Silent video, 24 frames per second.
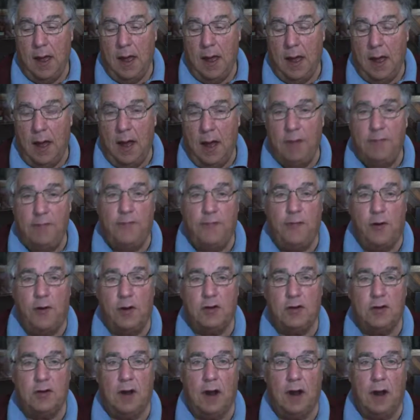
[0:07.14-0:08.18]

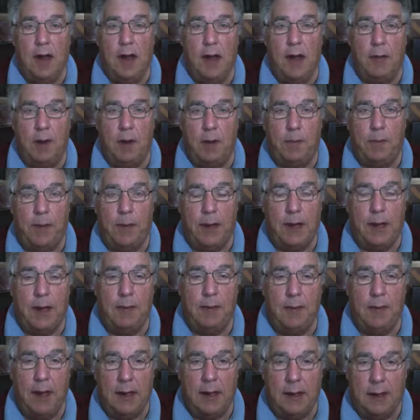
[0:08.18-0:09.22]
Unfortunately, I'm going to pick on
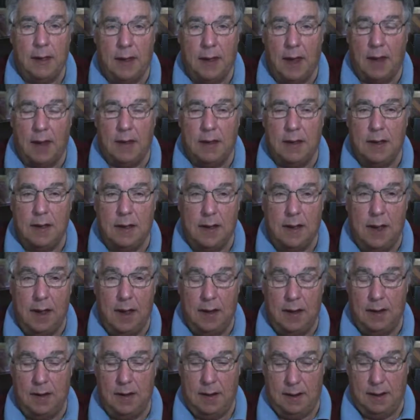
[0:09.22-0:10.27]
Megyn Kelly
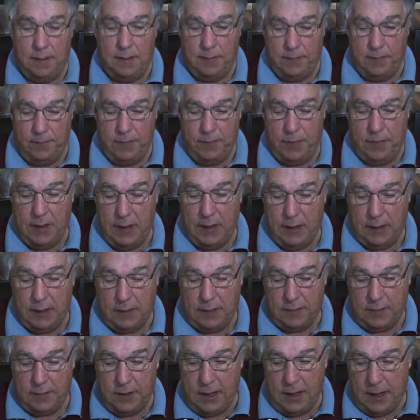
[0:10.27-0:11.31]
again.
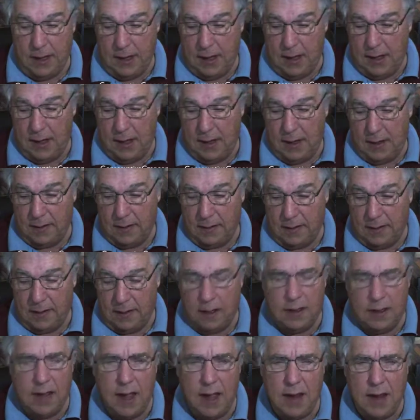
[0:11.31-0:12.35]
She
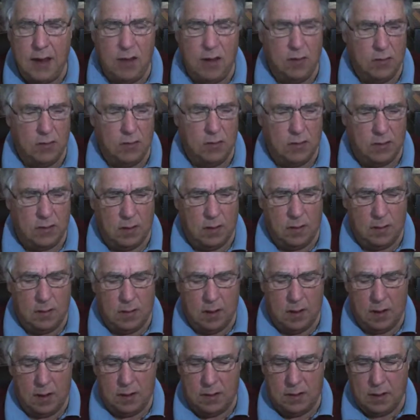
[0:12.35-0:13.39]
continues to
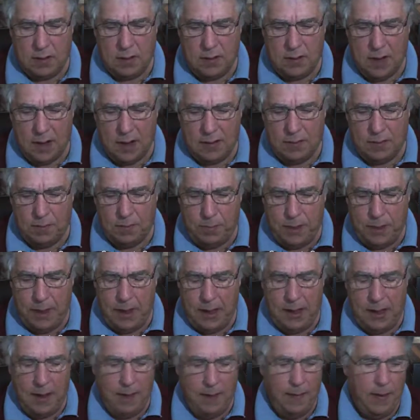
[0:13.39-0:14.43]
just
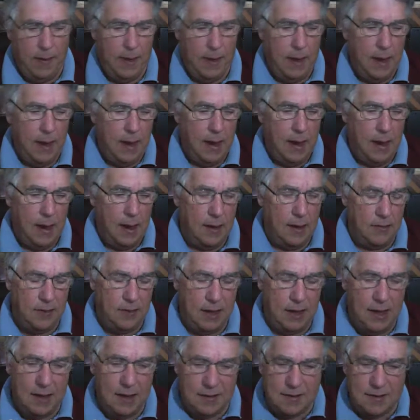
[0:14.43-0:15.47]
be, she
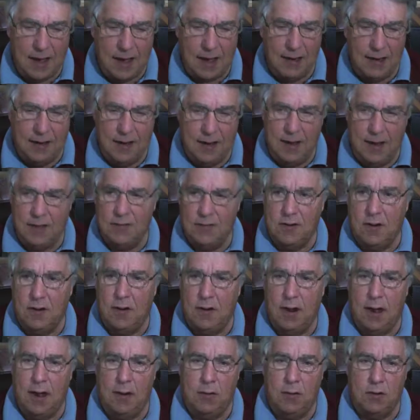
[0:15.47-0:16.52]
gets ideas in her
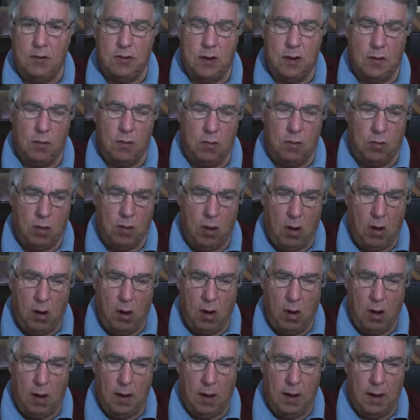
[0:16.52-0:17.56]
head which are
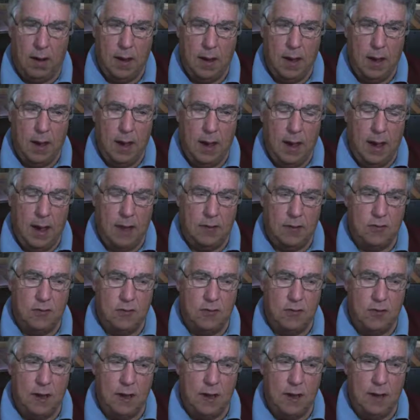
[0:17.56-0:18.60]
wrong, and
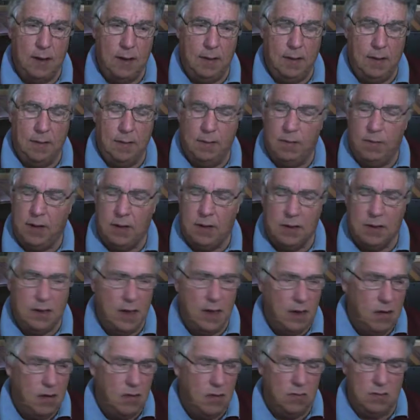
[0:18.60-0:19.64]
she
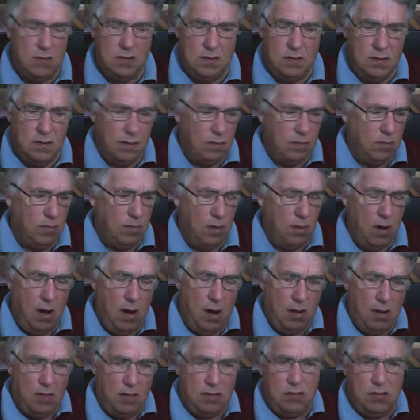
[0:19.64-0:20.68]
continues the
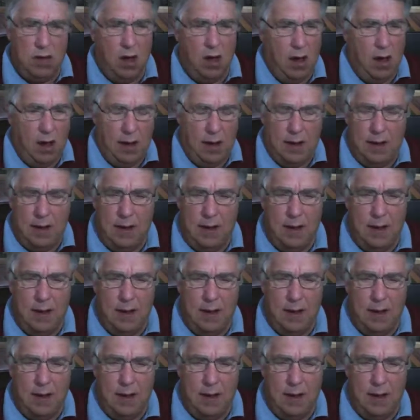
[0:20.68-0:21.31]
wrong thought.